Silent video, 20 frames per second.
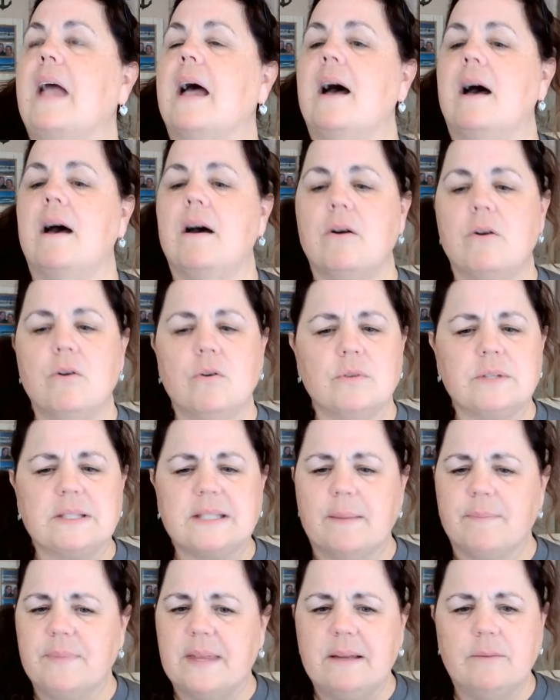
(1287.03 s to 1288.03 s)

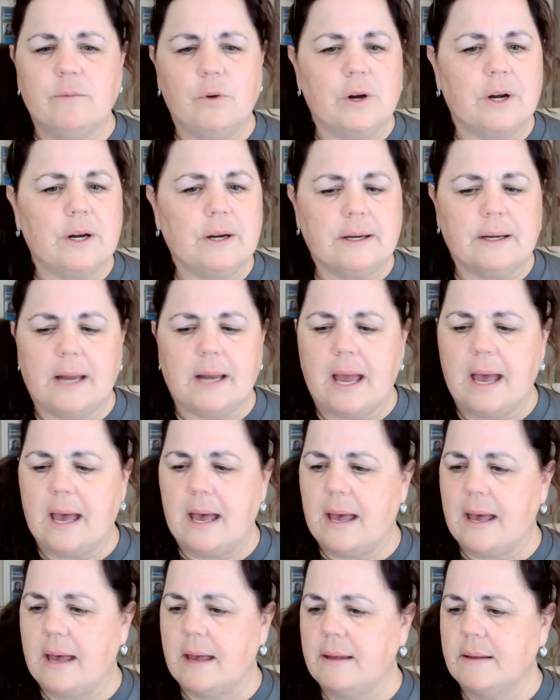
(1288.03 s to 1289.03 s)

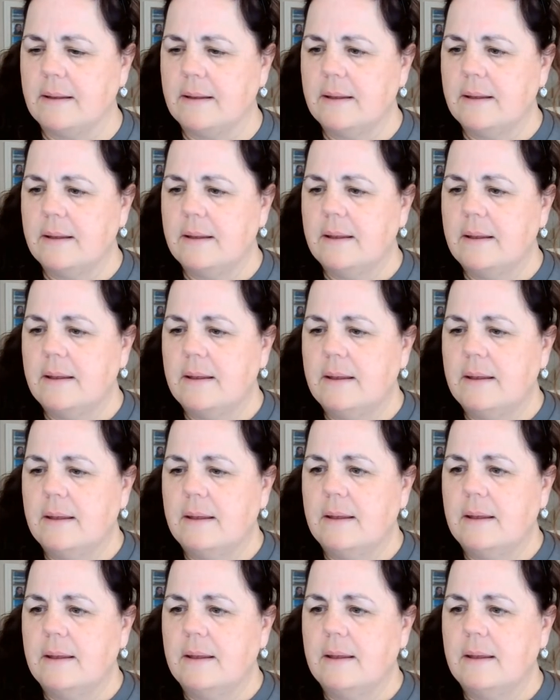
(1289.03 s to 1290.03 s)

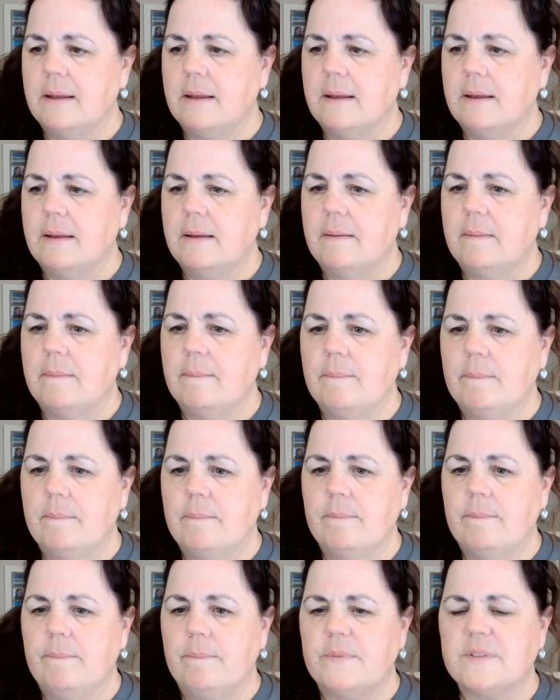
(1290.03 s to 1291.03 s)

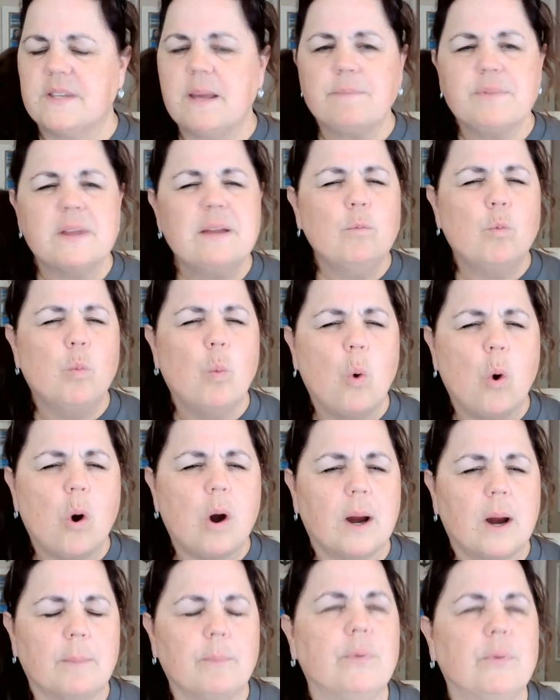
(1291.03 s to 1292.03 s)
something
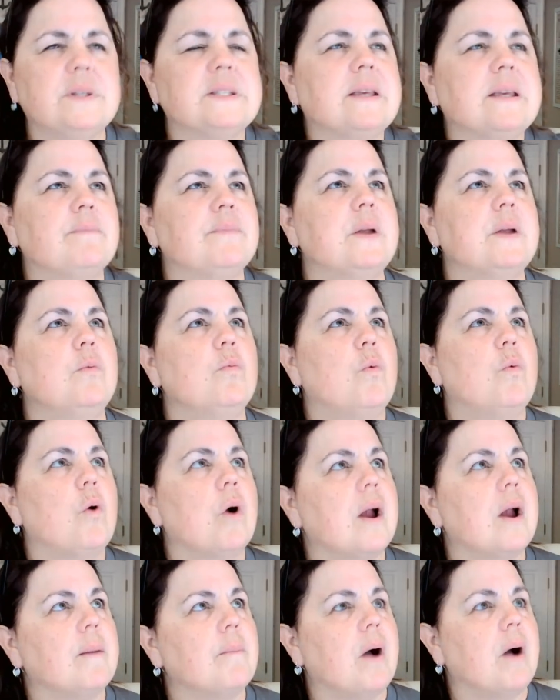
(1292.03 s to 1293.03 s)
warm, put something
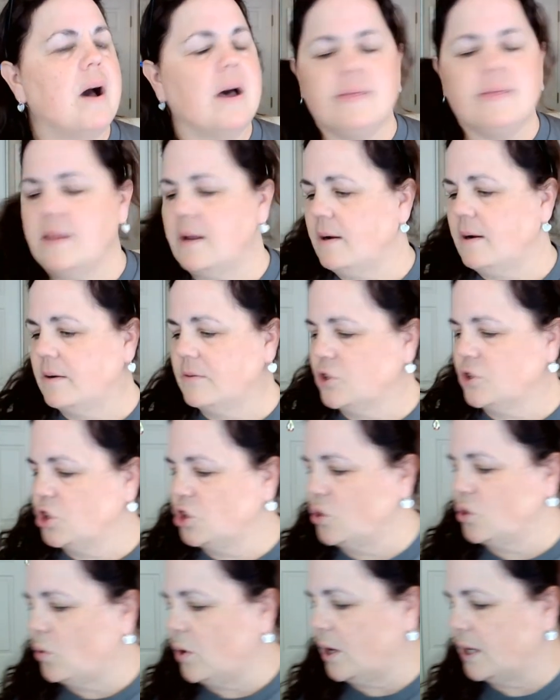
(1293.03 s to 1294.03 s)
warm on their
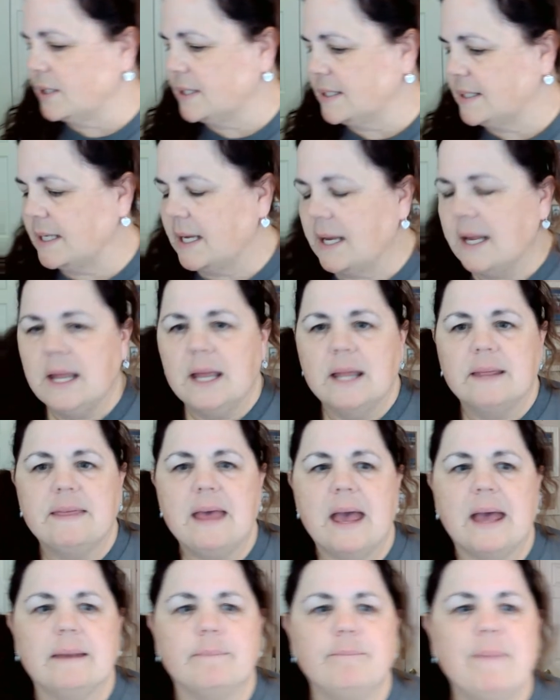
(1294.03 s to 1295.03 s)
shorts
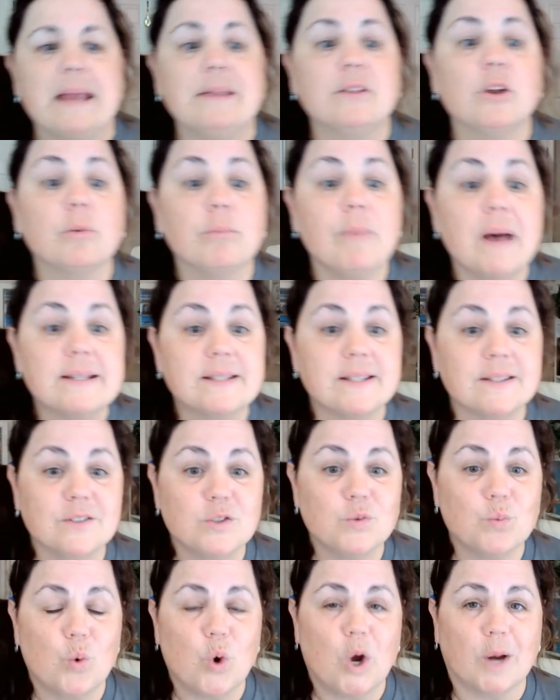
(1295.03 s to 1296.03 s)
that made their
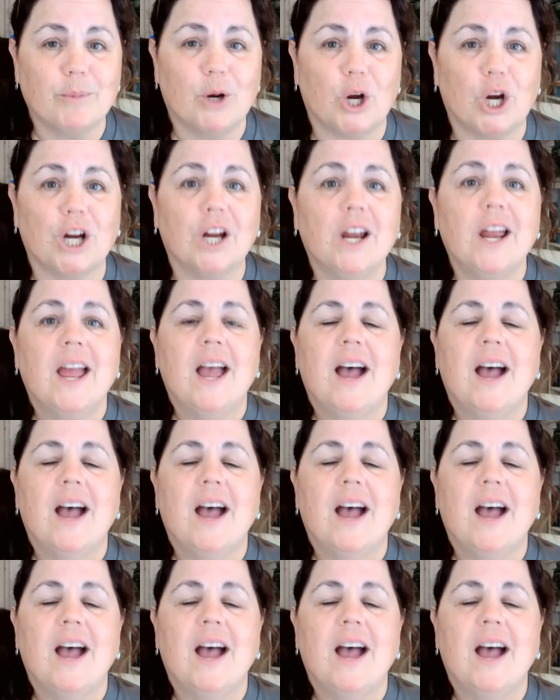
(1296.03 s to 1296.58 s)
muscles warmer.